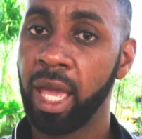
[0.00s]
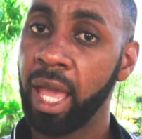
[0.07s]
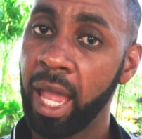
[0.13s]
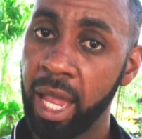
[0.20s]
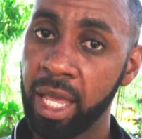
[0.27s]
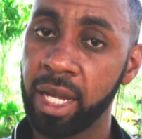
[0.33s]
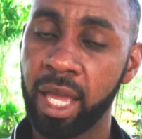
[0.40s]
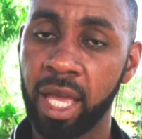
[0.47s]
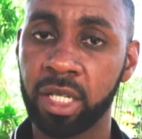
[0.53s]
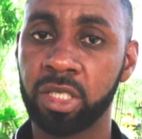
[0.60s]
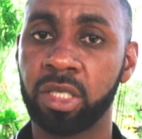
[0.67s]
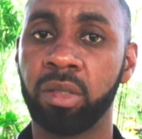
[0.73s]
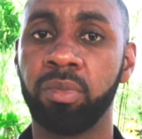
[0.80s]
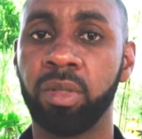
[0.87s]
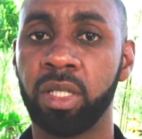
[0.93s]
and
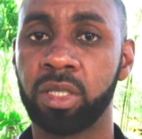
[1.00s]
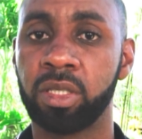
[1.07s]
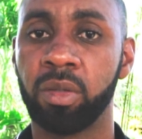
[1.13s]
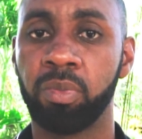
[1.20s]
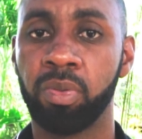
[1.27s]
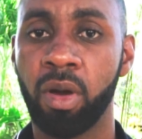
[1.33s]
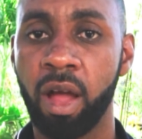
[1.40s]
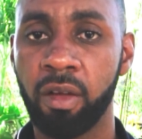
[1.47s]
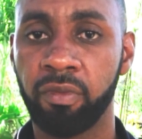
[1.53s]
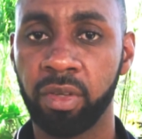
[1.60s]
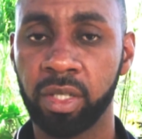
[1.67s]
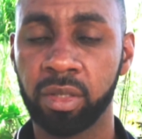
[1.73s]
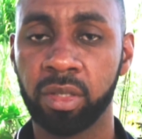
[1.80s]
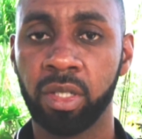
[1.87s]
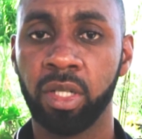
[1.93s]
actually be into profit.